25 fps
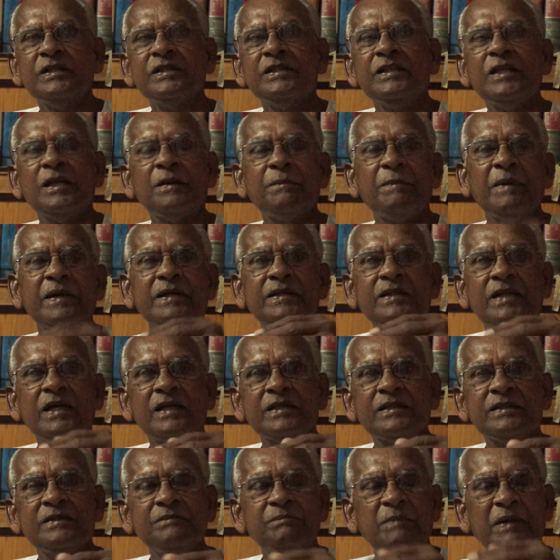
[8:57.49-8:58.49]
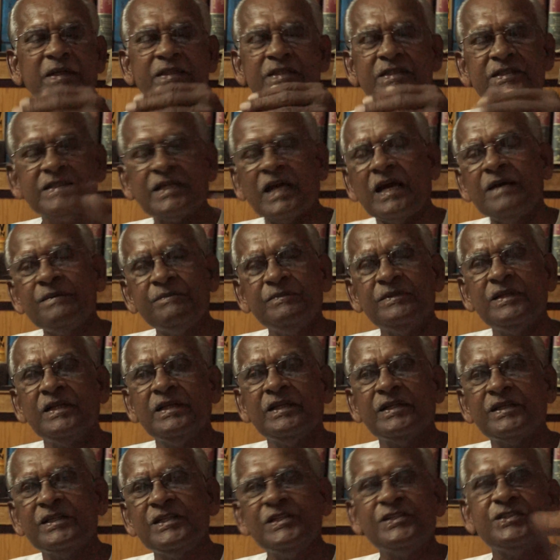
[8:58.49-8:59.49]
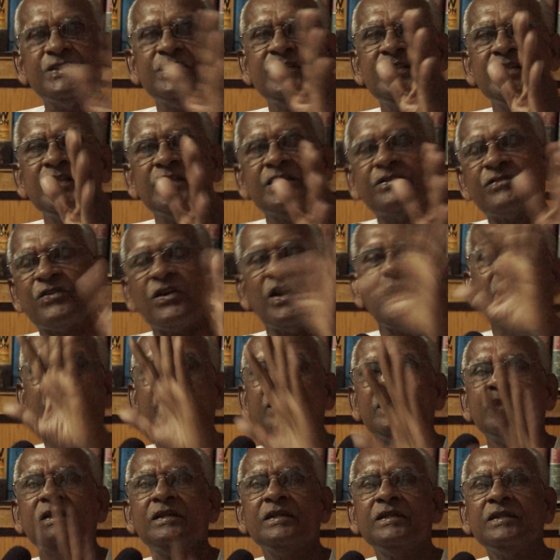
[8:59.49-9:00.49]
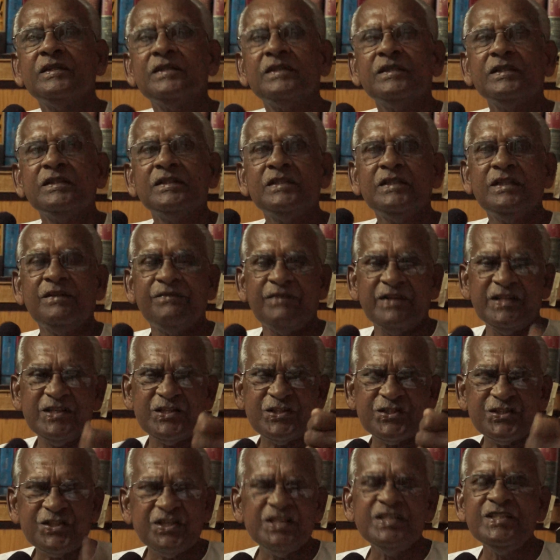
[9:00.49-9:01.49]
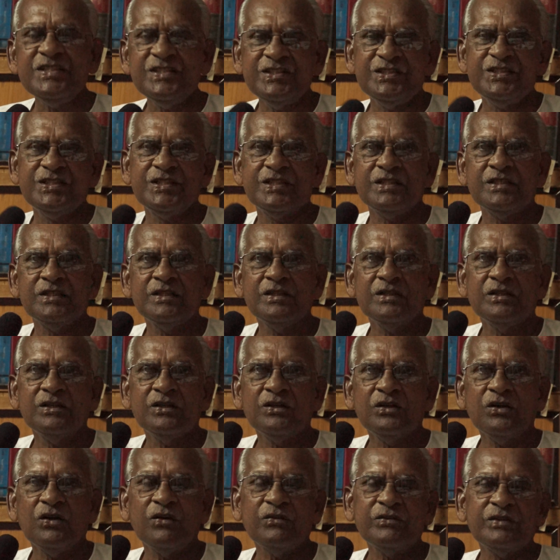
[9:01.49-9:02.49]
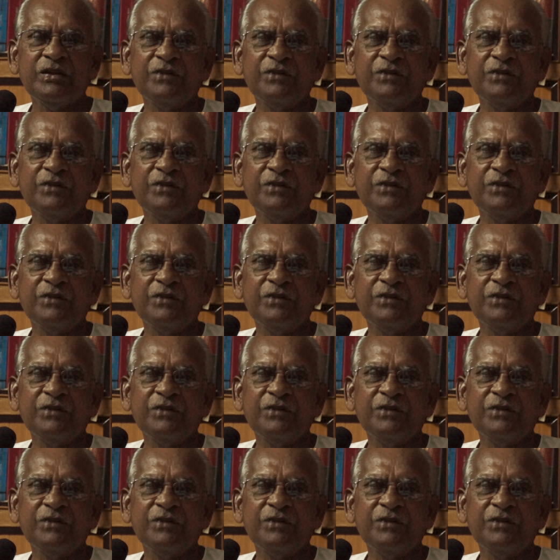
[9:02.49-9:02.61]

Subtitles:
Thereby that by the time they reach the trial, the very stench of the